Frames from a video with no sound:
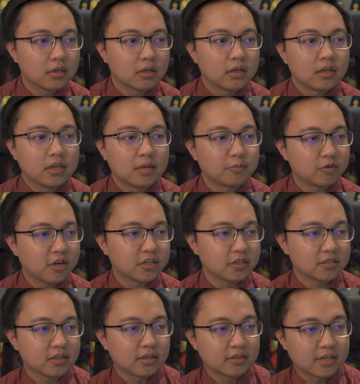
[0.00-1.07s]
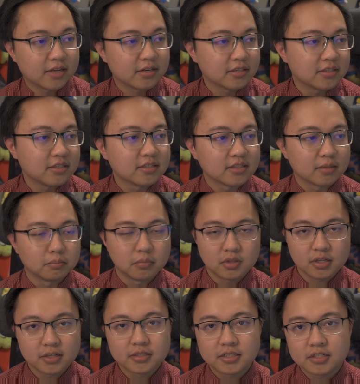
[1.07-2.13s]
Hemorrhagic tendencies and
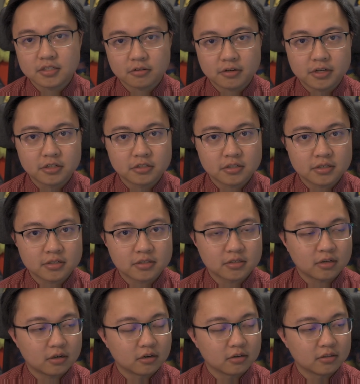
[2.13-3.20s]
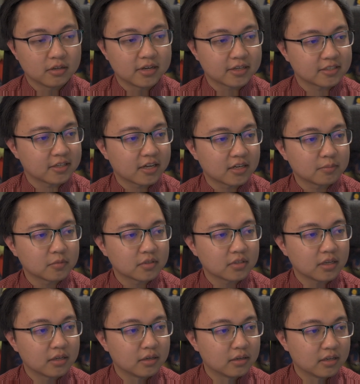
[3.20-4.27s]
blood dyscrasias are the next items,
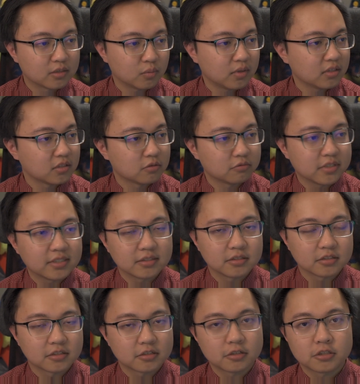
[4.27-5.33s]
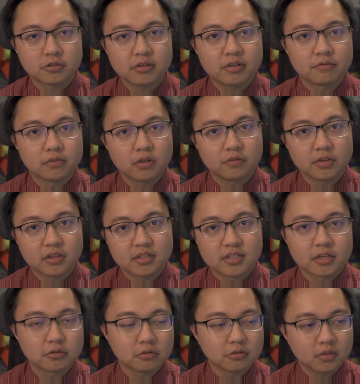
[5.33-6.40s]
as well as recent surgery involving the
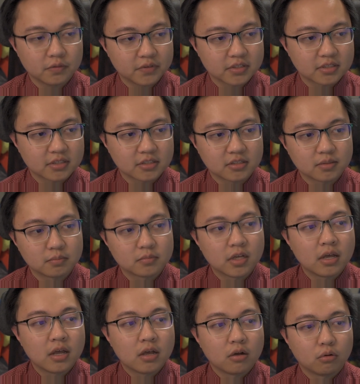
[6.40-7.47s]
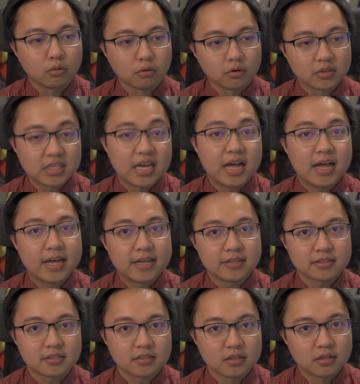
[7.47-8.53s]
central nervous system or the
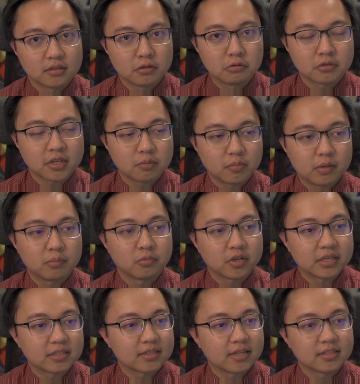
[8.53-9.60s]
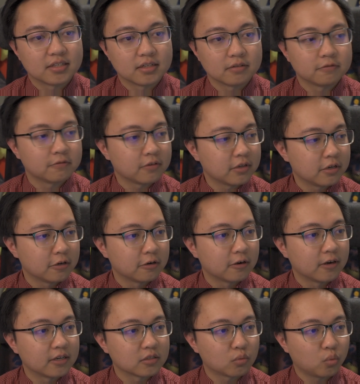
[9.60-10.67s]
eyes. Those can be pretty sensitive here
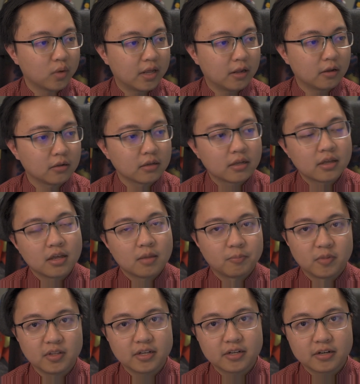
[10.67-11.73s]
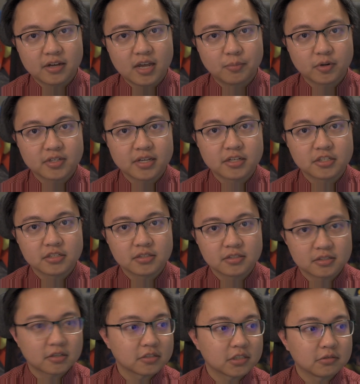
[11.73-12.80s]
as well. Malignant hypertension is
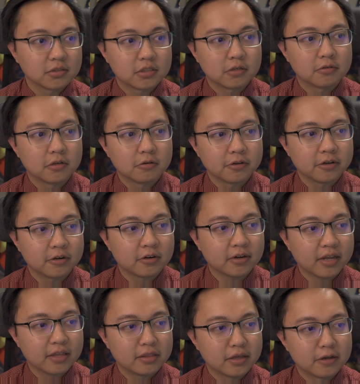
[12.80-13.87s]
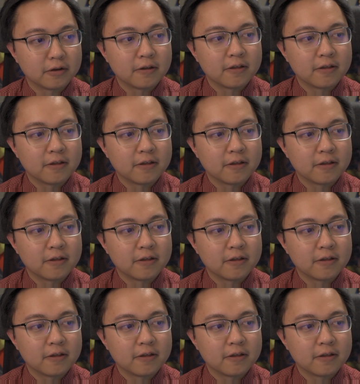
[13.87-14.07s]
also a no-no here, and then